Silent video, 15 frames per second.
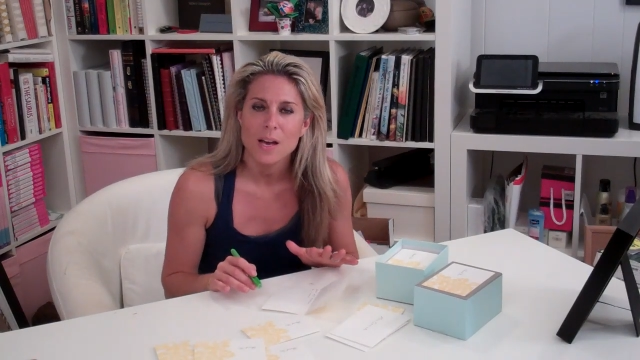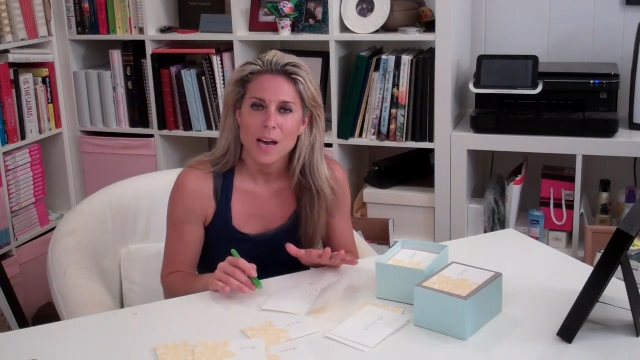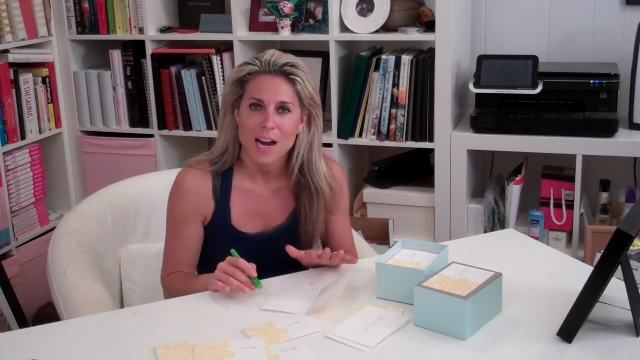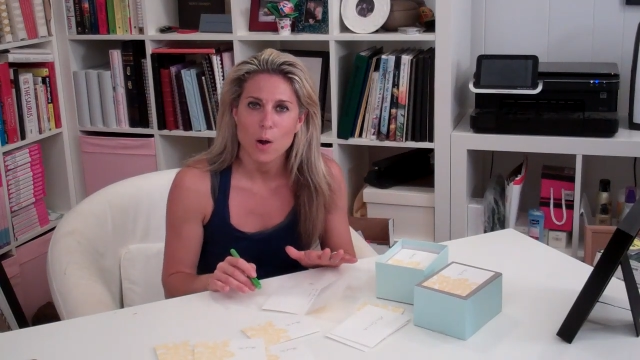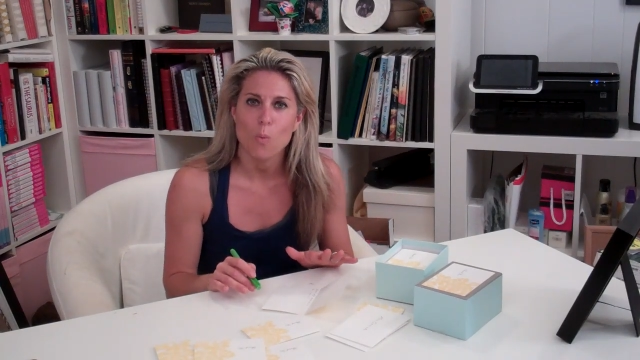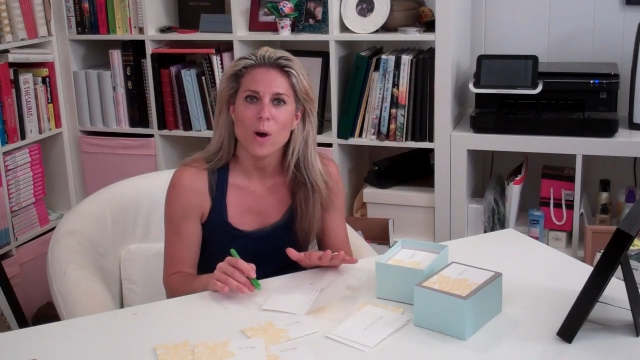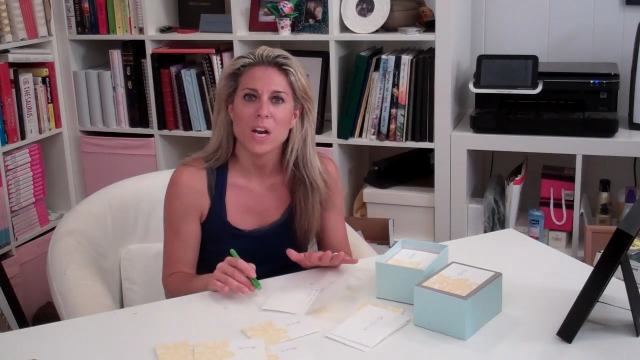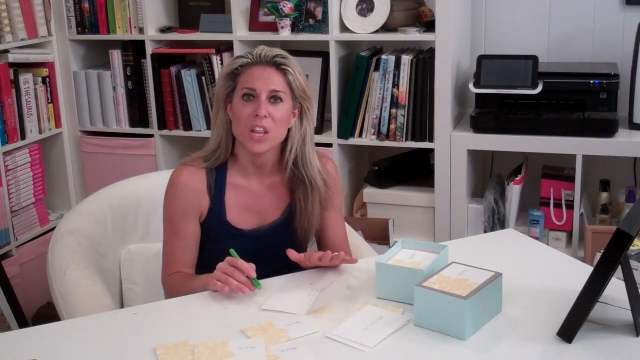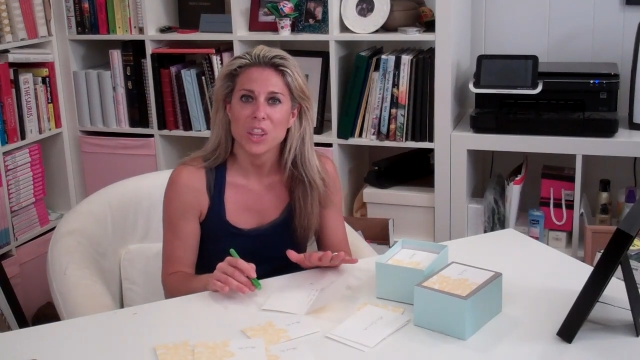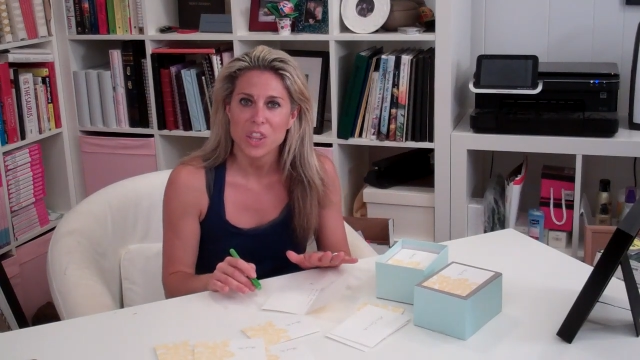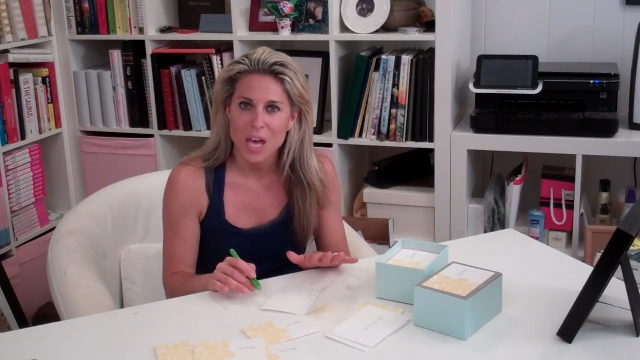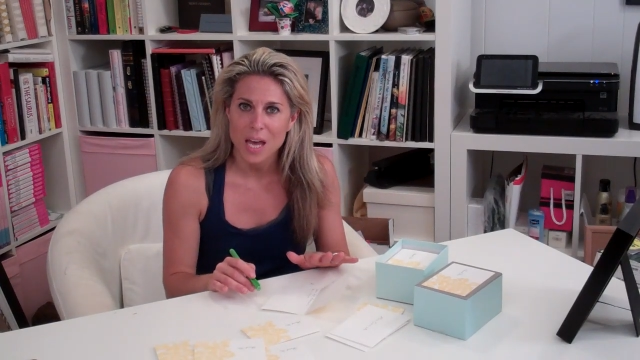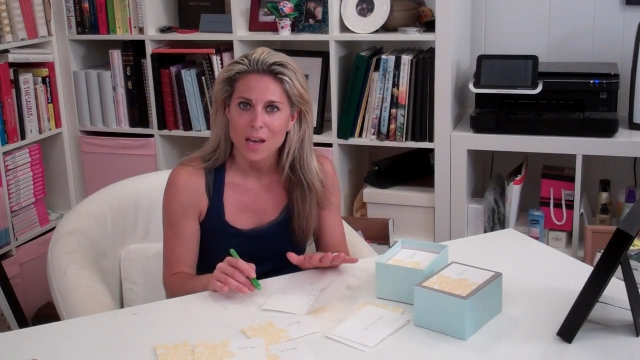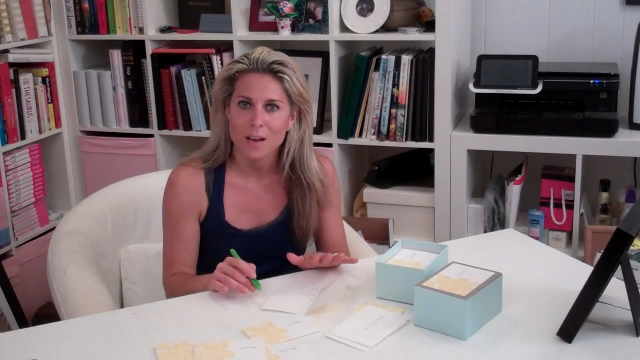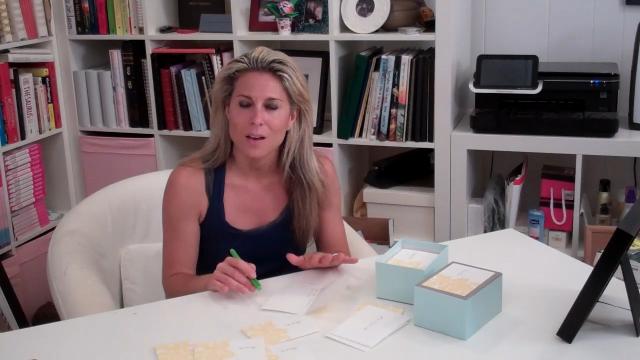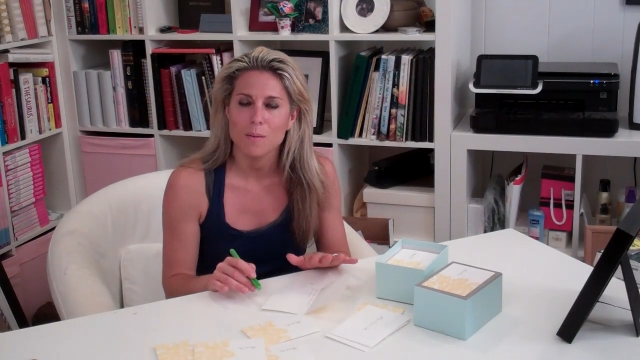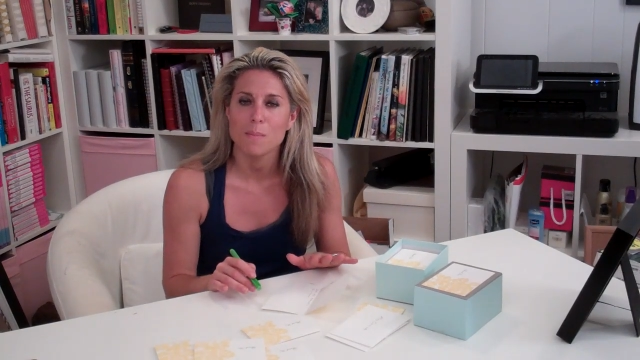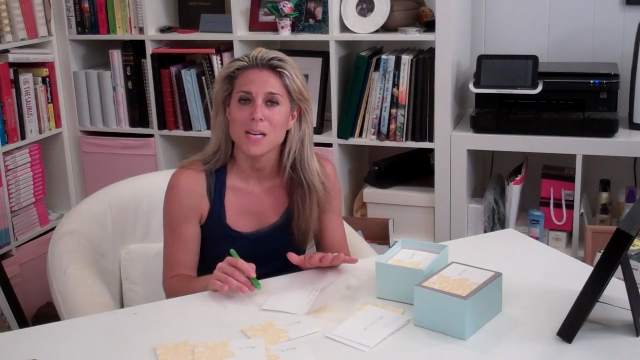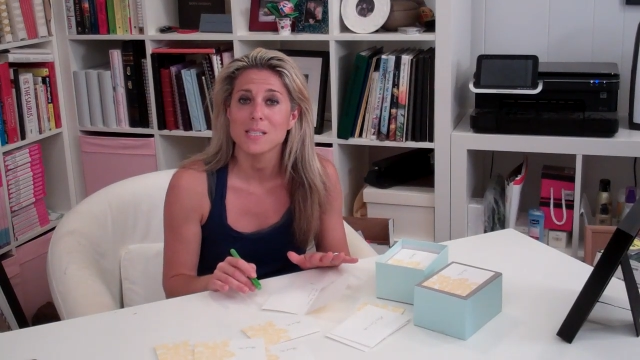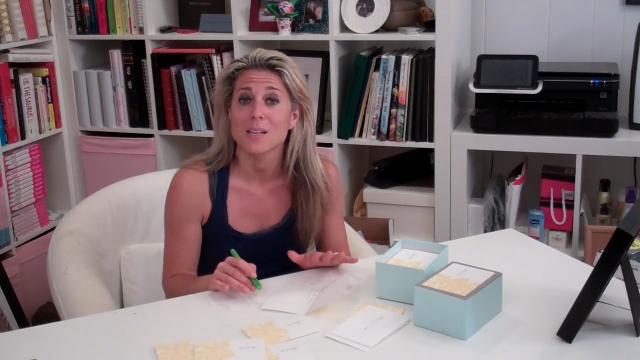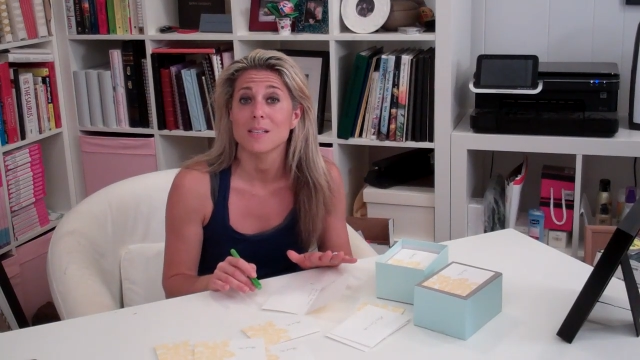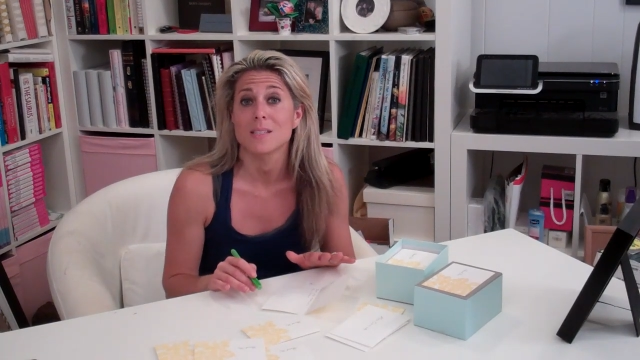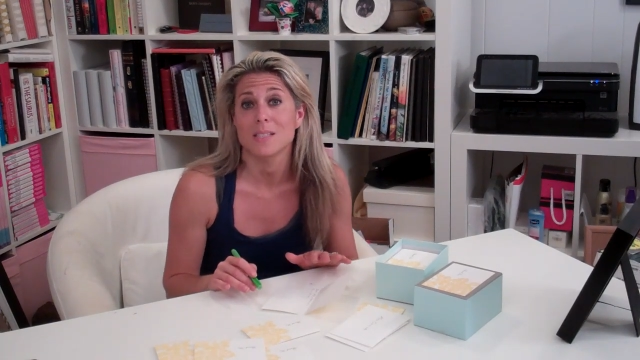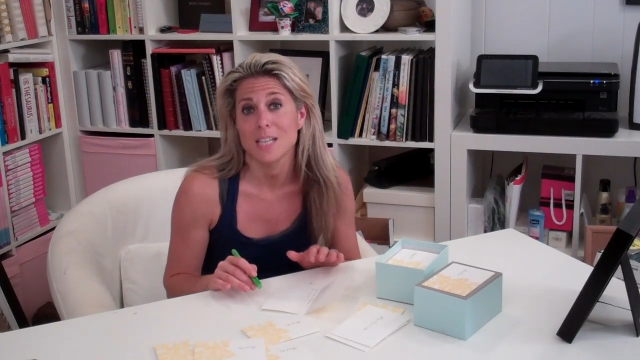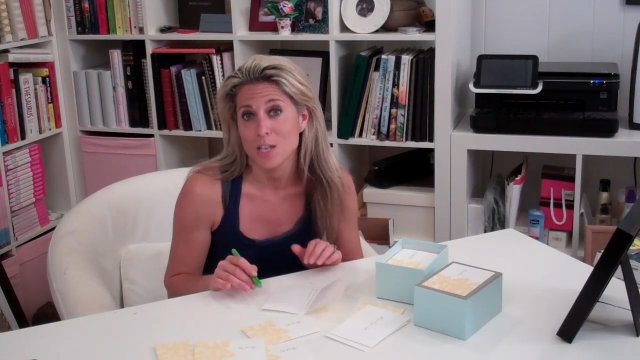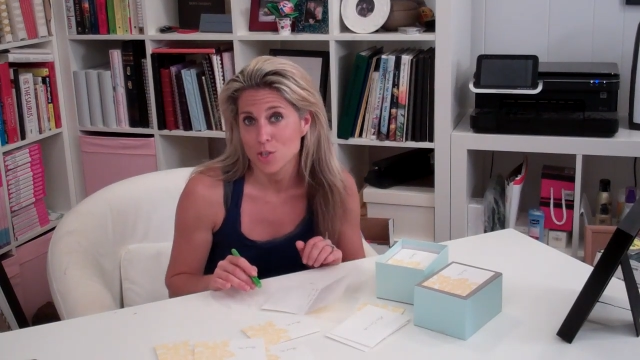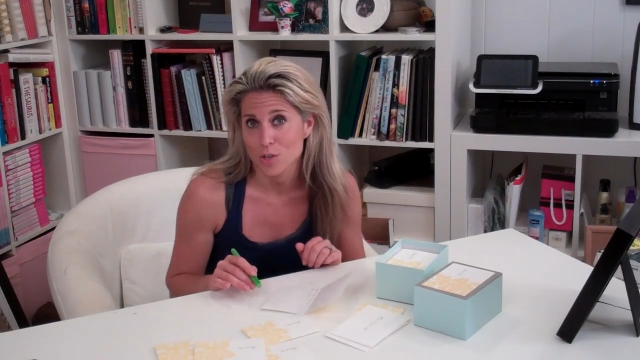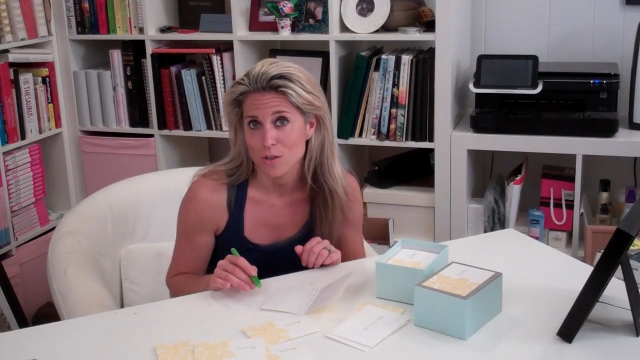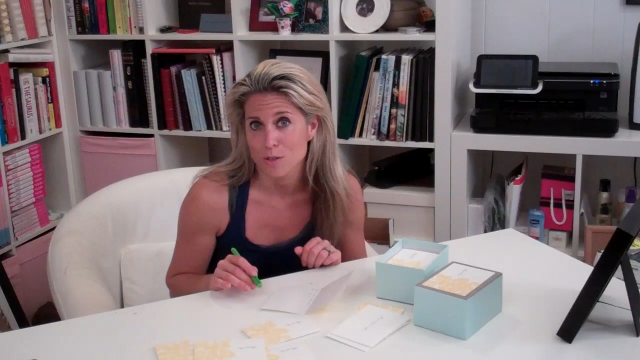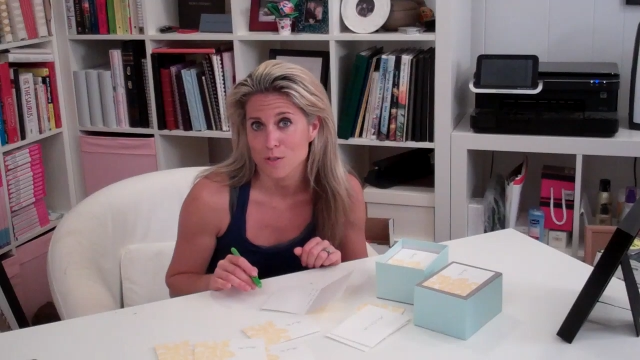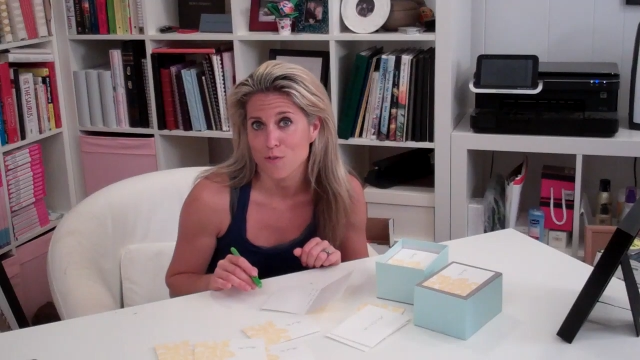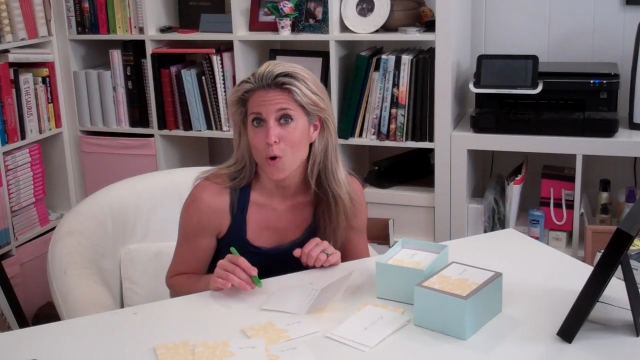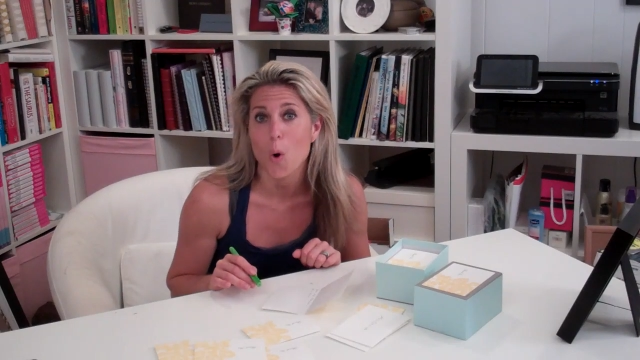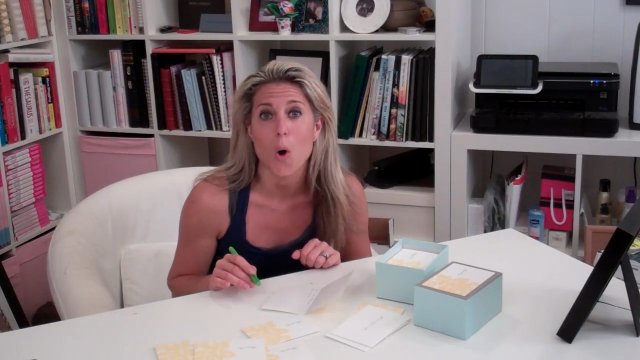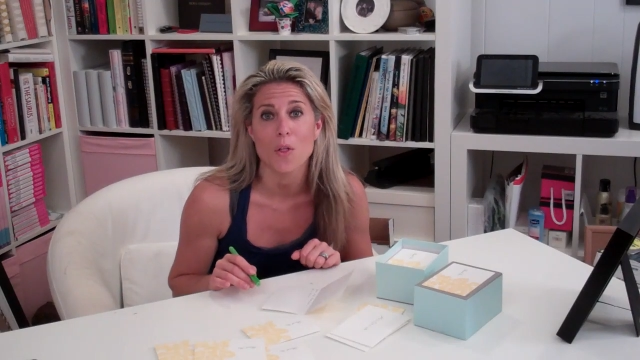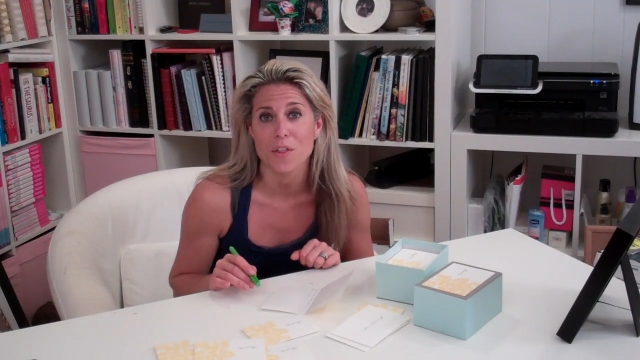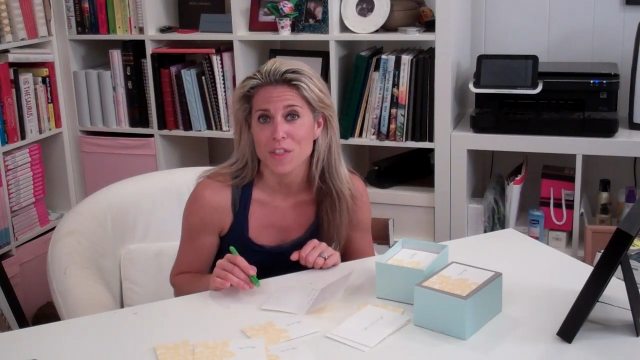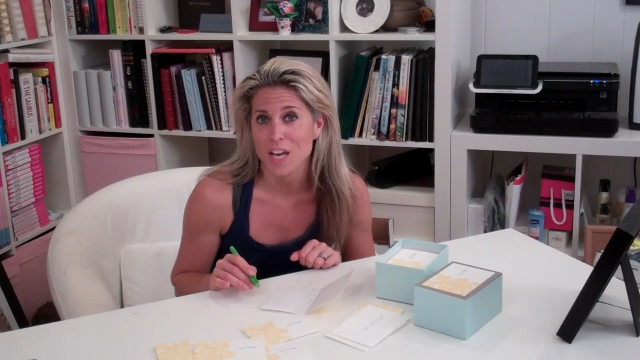and I want to thank my son's teachers for all that